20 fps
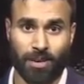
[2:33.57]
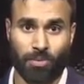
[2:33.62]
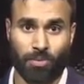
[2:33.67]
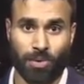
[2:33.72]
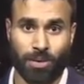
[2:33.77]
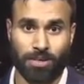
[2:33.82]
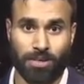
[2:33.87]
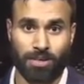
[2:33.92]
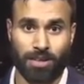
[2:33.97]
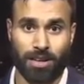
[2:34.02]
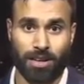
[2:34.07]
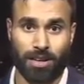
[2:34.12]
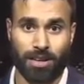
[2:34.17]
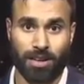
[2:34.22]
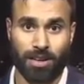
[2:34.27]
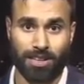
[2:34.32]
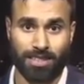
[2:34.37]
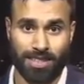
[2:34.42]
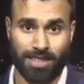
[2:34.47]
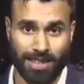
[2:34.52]
was
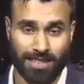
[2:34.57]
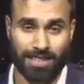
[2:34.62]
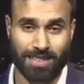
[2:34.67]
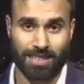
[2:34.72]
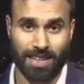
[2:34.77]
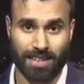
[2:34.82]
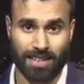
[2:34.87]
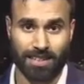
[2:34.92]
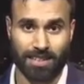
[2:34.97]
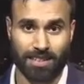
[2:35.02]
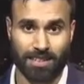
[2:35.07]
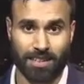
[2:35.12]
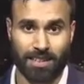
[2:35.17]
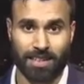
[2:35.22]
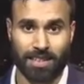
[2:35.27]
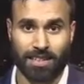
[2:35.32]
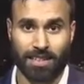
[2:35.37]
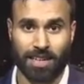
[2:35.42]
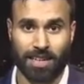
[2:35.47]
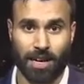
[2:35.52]
assassinated.
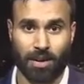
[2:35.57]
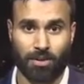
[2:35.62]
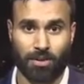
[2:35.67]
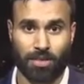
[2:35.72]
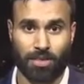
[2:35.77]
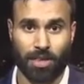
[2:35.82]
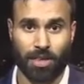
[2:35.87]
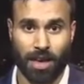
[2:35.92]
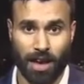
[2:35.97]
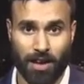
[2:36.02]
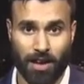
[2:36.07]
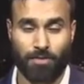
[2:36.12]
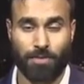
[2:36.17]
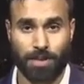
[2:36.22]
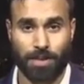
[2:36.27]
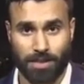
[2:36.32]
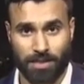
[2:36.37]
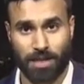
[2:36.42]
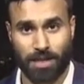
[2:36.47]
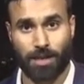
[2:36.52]
Now, there have
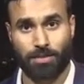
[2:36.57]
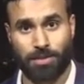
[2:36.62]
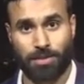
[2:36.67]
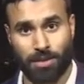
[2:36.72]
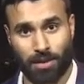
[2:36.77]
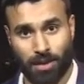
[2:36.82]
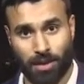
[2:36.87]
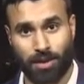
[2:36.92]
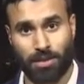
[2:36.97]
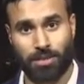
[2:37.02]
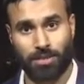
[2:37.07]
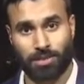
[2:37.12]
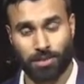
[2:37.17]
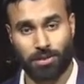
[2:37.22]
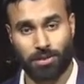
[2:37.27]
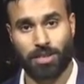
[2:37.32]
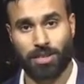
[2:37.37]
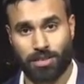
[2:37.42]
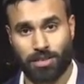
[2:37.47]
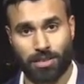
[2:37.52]
been attempts on
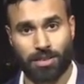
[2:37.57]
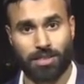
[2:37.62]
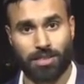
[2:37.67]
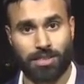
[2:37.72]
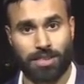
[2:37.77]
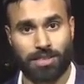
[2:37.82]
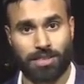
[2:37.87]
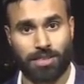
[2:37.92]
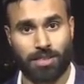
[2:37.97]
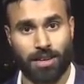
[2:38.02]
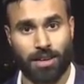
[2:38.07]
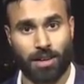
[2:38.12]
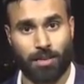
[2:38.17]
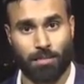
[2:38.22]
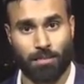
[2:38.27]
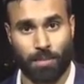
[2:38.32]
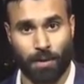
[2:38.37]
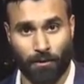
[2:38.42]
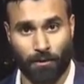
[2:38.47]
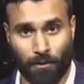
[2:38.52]
nuclear scientists
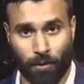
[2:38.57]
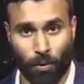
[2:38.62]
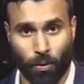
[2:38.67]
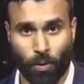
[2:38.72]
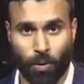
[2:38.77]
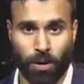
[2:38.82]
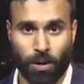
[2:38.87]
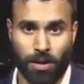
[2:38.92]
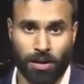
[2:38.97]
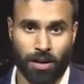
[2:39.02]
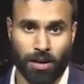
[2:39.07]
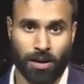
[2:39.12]
before,